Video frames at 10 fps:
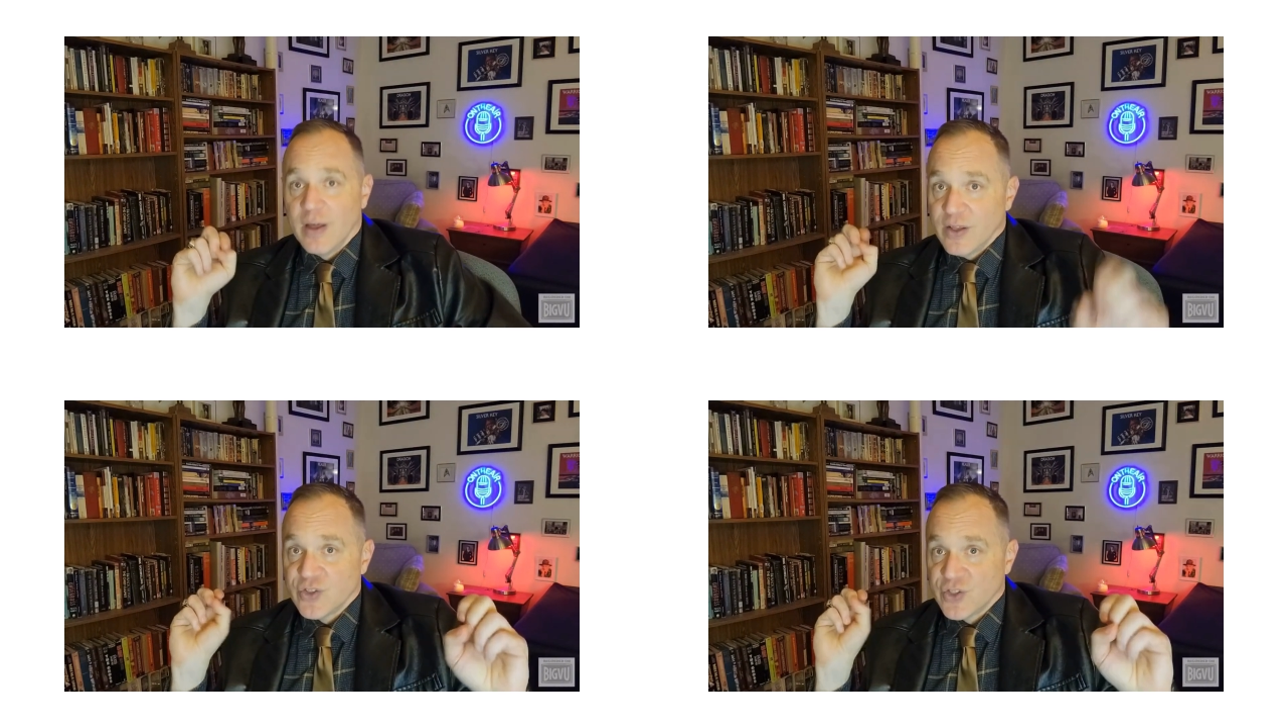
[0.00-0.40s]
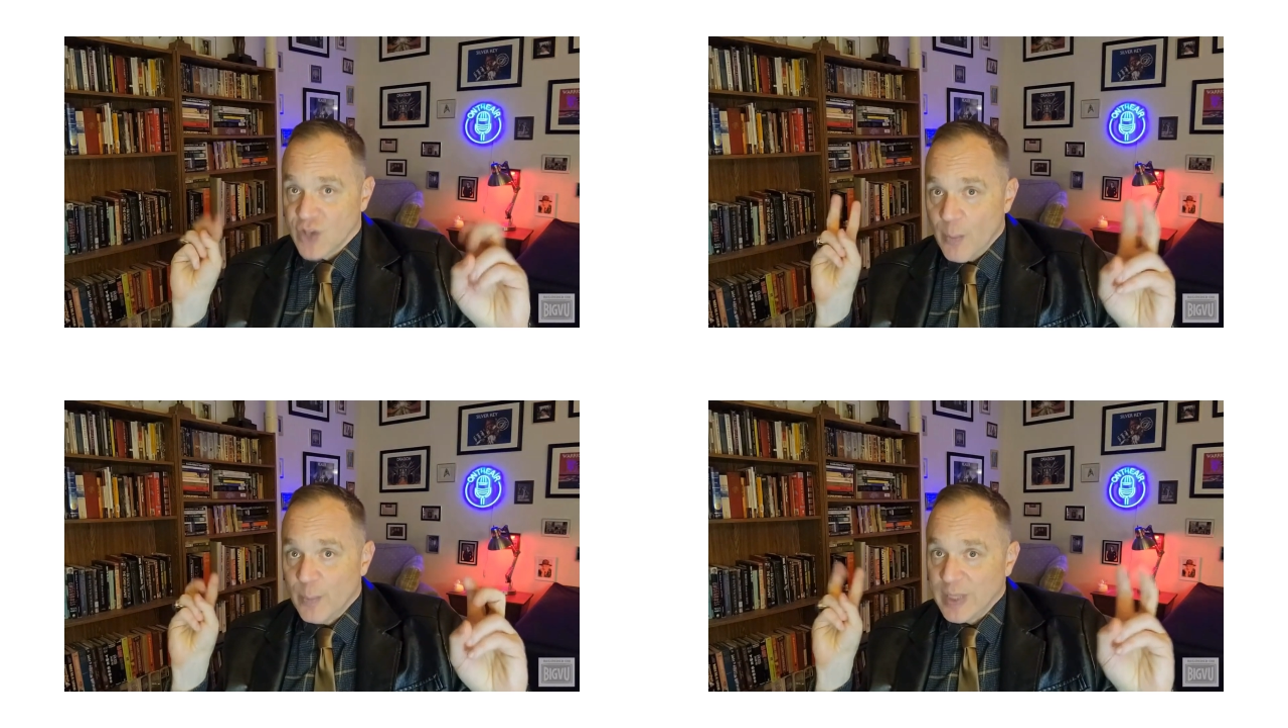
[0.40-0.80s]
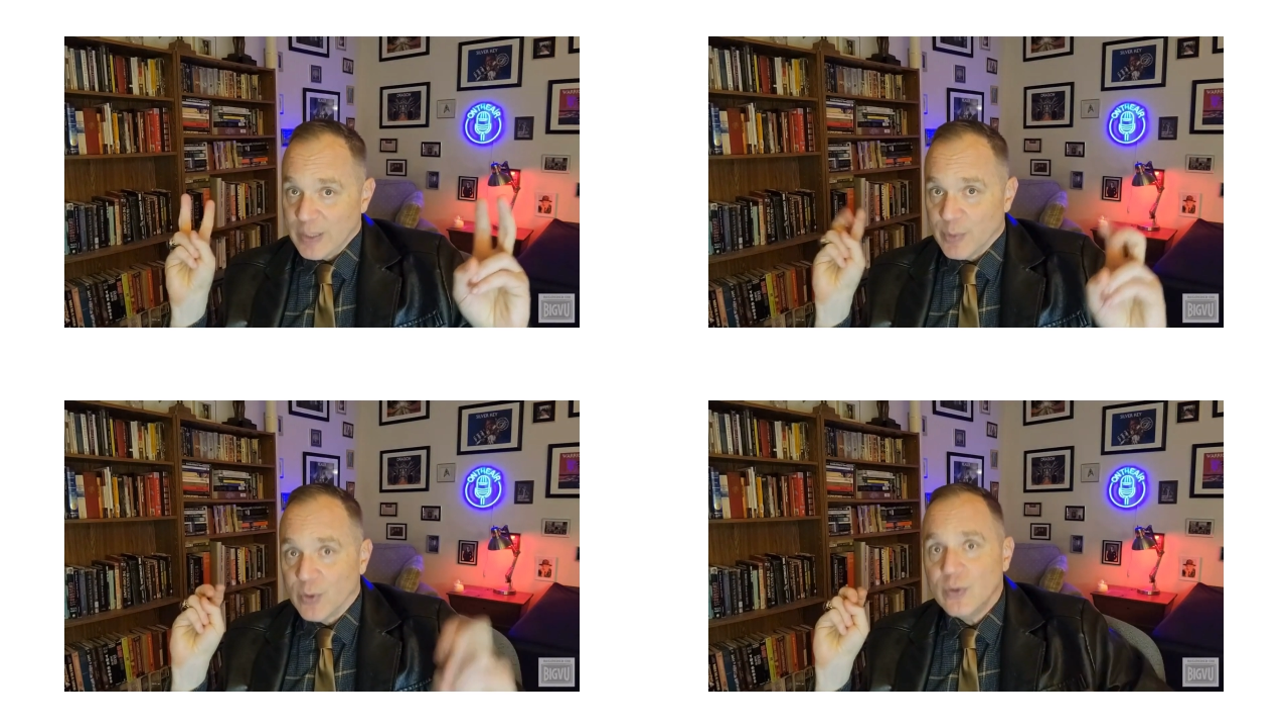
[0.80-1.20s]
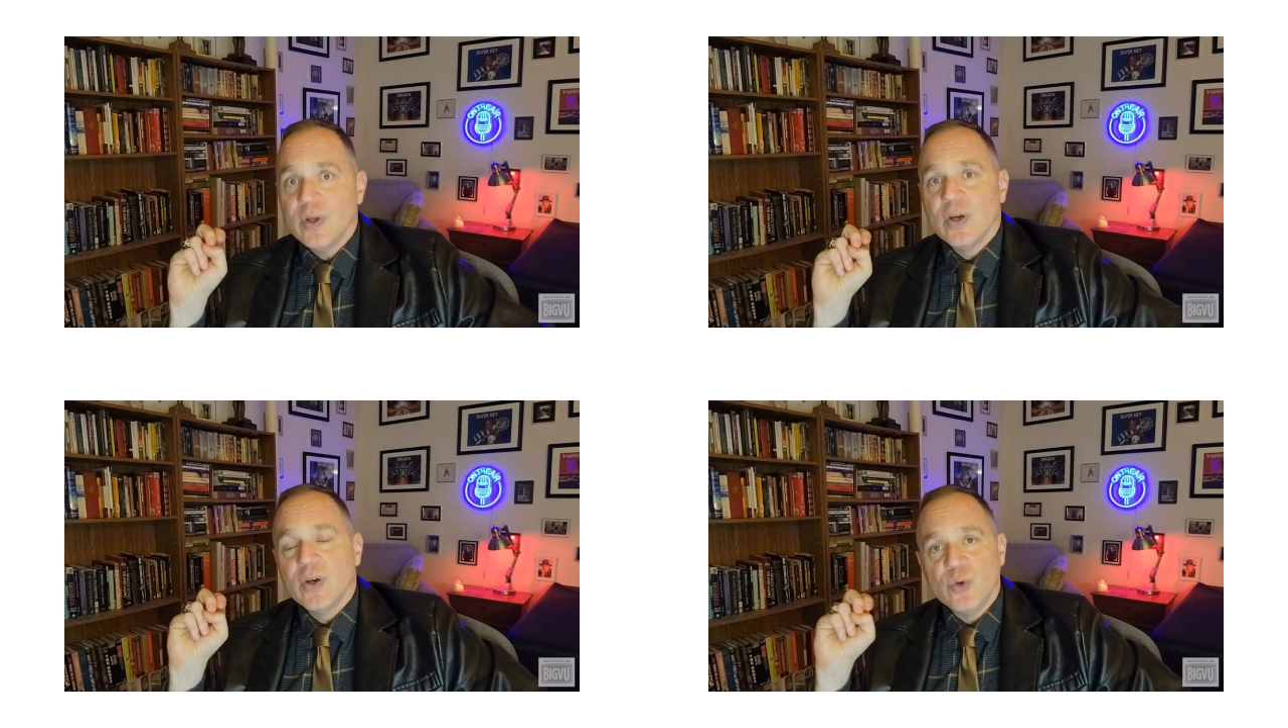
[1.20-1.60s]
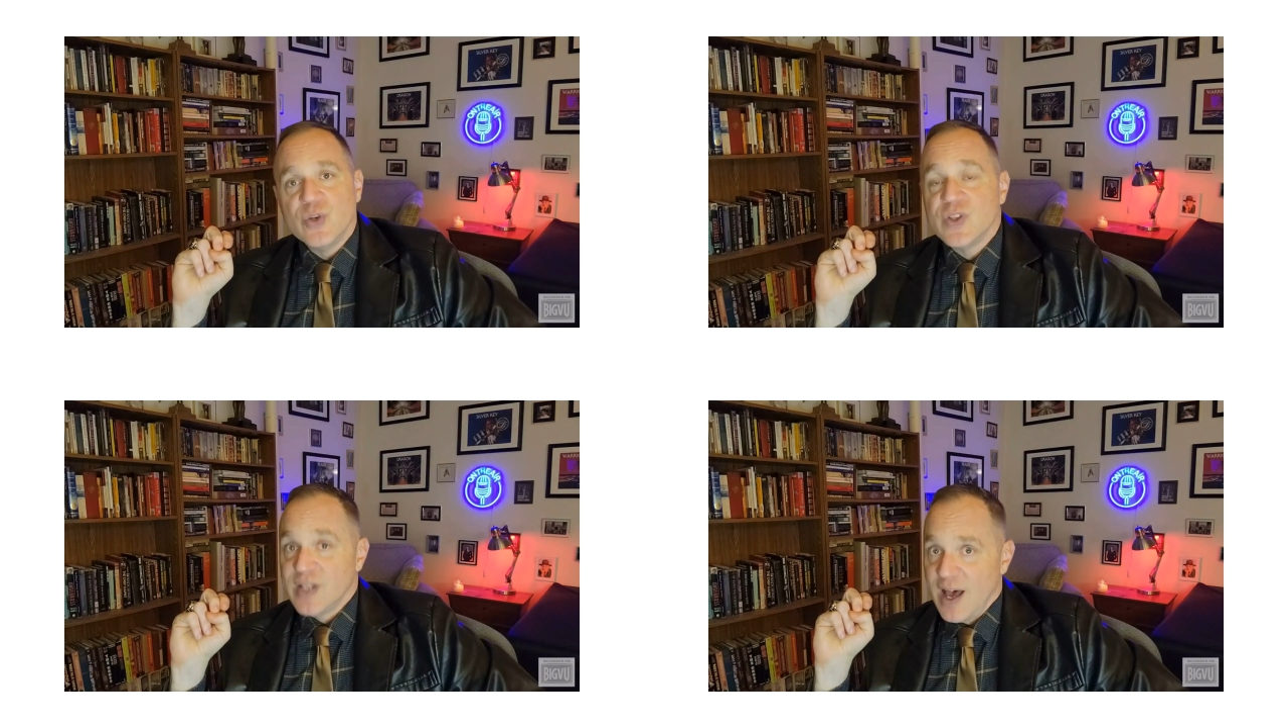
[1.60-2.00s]
some people who
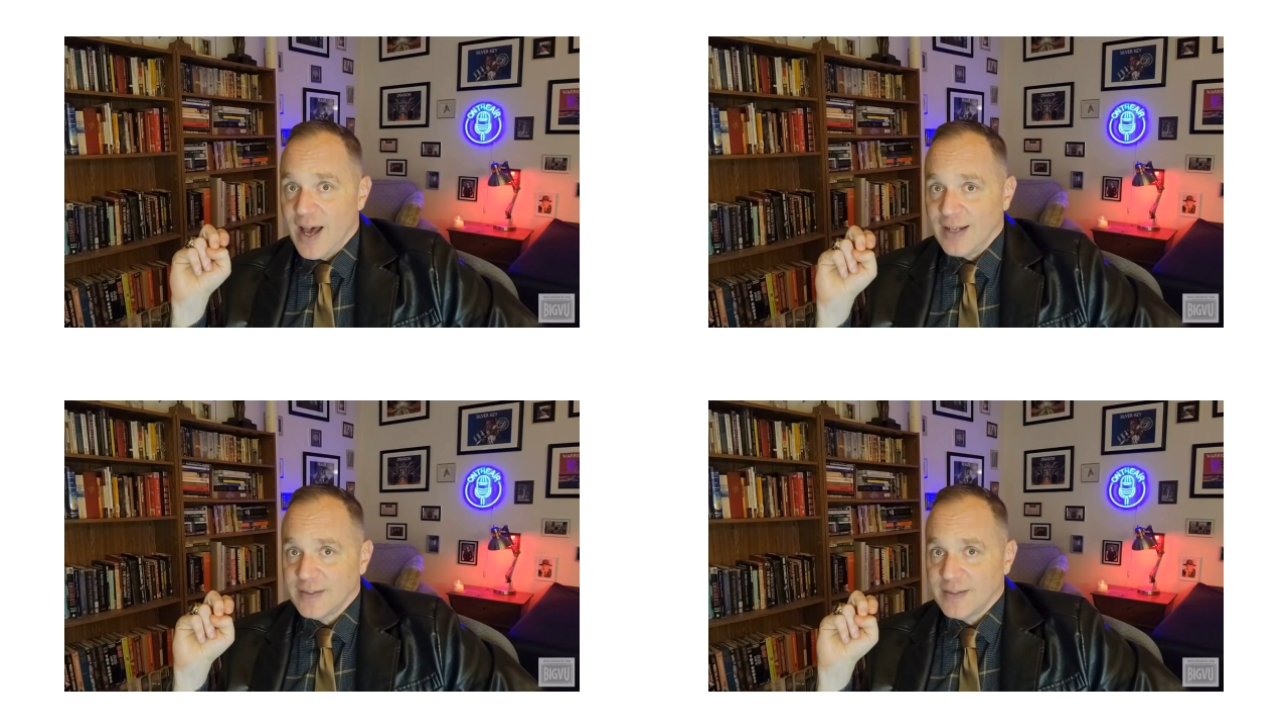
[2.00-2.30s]
does not.